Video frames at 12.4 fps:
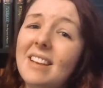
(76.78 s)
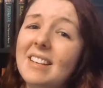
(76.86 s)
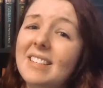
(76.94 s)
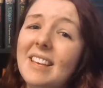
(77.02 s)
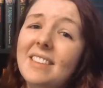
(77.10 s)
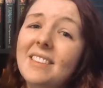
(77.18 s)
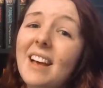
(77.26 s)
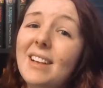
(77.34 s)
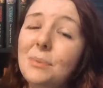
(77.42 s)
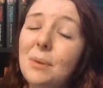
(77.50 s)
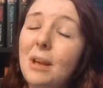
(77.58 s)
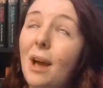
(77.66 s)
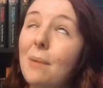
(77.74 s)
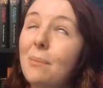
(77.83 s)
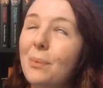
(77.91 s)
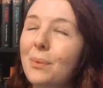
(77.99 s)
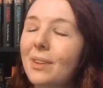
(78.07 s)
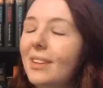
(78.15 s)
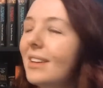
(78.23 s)
like I said last week, I'm
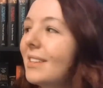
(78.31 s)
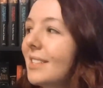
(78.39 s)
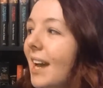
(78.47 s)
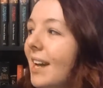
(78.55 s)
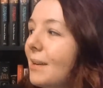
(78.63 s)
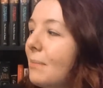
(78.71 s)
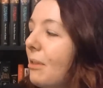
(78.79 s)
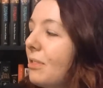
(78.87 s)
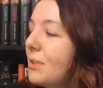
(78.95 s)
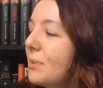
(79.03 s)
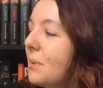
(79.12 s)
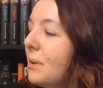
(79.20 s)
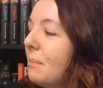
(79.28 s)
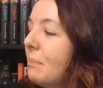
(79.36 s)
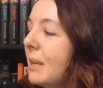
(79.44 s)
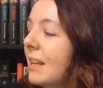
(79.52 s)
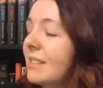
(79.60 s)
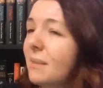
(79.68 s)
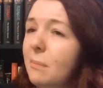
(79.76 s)
really excited about this one
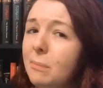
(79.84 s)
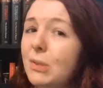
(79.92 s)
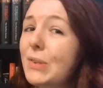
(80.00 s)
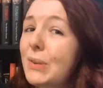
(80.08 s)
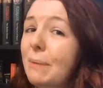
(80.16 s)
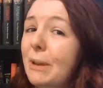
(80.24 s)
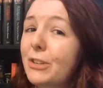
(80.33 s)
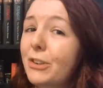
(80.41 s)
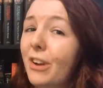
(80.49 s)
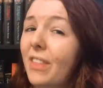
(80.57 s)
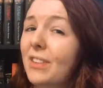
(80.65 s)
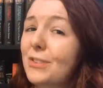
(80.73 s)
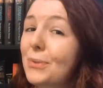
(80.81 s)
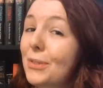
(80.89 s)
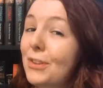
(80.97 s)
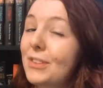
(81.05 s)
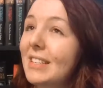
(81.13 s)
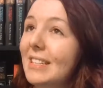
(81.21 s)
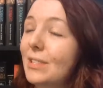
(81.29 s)
because I'm a music major and this one
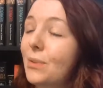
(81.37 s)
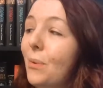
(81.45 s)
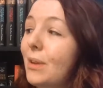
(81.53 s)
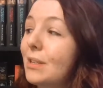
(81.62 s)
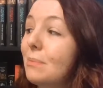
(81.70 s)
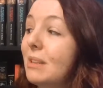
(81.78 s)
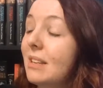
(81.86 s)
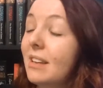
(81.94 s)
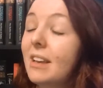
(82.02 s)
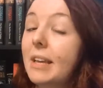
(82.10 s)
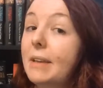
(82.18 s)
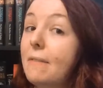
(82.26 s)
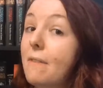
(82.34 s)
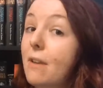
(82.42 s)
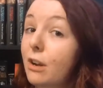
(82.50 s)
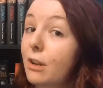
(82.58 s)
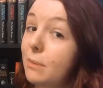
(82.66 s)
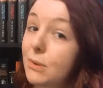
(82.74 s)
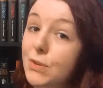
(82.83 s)
looks like it's going to be
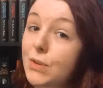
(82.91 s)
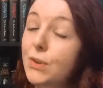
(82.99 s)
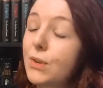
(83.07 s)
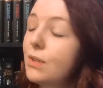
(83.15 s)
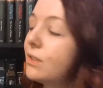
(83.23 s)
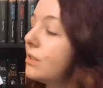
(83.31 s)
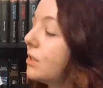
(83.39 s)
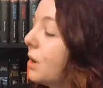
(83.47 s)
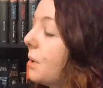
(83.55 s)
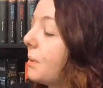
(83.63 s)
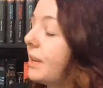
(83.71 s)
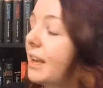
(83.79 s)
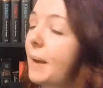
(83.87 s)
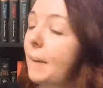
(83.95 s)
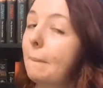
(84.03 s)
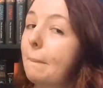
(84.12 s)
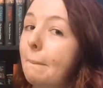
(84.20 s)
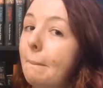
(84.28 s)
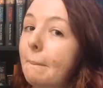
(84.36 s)
very musical. So yeah,
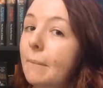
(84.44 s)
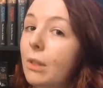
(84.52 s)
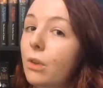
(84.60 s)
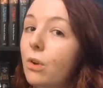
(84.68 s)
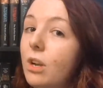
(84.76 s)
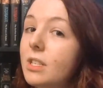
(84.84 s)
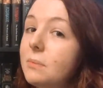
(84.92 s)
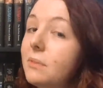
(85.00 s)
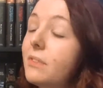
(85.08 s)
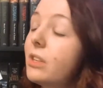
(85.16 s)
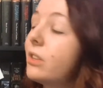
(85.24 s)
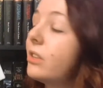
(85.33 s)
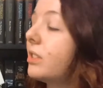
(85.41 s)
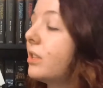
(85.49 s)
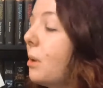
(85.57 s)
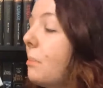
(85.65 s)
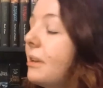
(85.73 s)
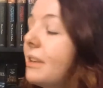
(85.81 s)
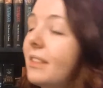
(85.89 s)
crossing my fingers and
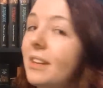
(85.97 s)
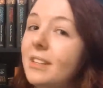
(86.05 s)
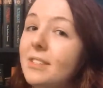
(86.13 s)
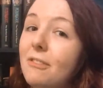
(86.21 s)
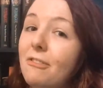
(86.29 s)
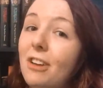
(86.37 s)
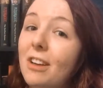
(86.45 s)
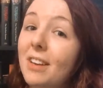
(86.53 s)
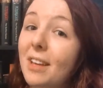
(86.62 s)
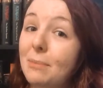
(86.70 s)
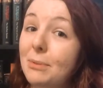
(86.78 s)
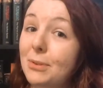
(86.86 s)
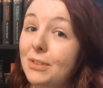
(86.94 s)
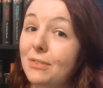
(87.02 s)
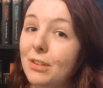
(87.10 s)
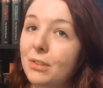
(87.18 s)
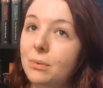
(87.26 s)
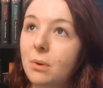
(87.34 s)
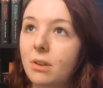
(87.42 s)
hoping that it's fun and music
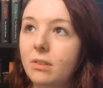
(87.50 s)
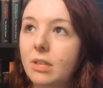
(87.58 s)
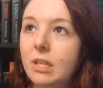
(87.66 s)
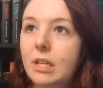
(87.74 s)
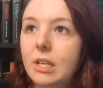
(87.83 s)
filled. Well,